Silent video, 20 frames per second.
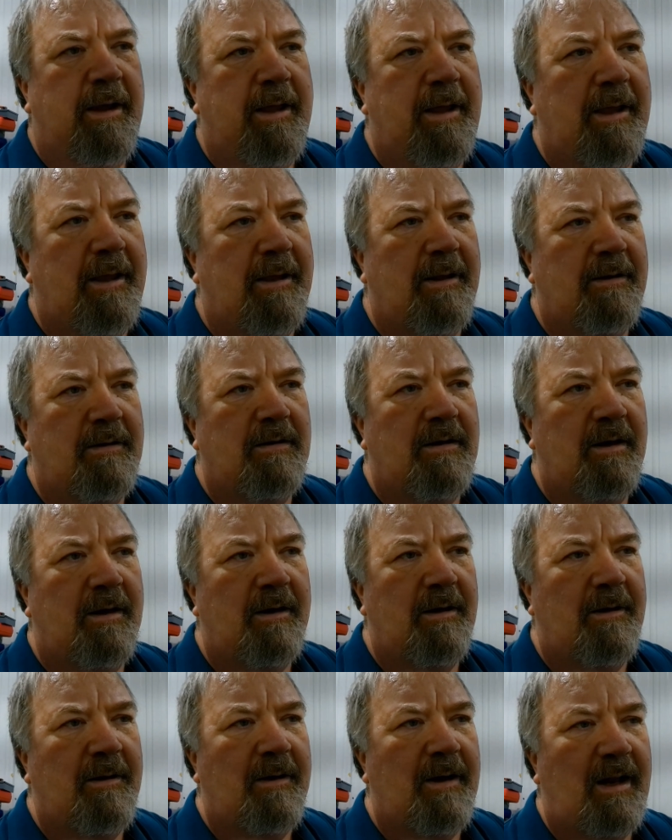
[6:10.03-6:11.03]
And
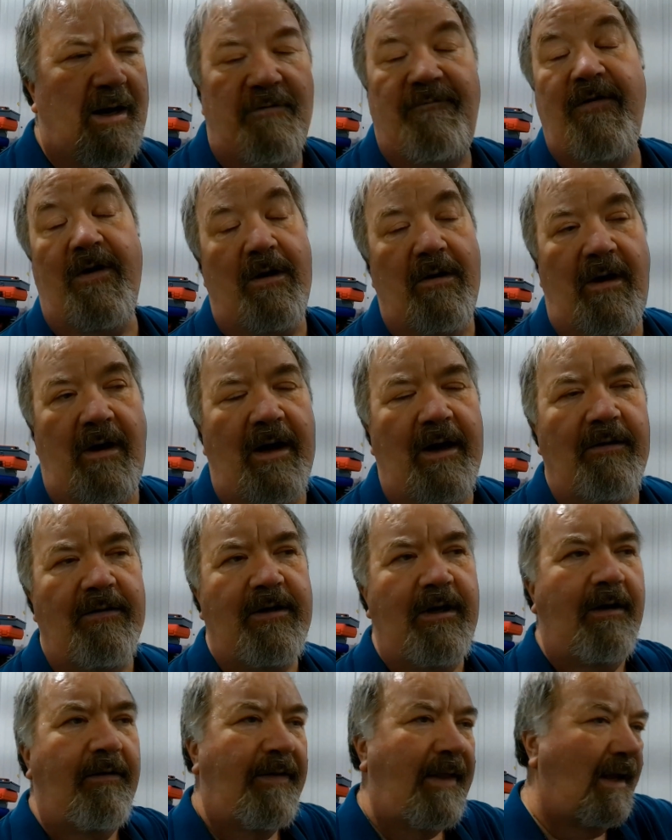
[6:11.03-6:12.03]
I figured it out
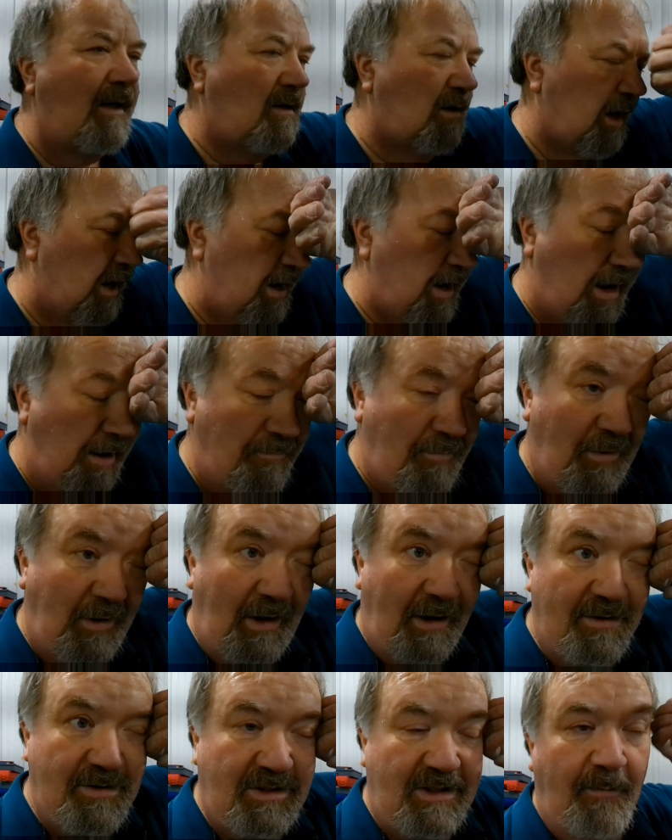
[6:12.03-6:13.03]

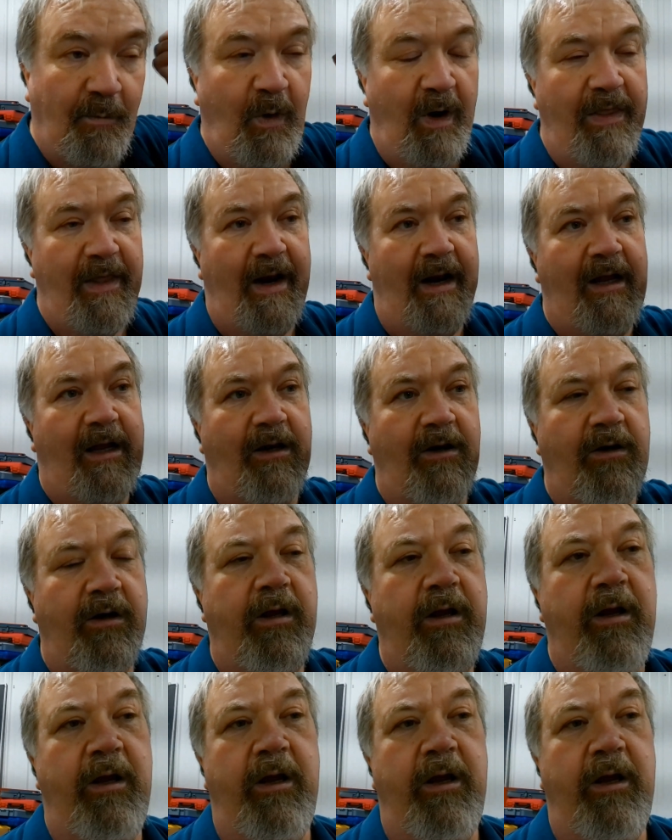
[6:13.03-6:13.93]
that some way that I can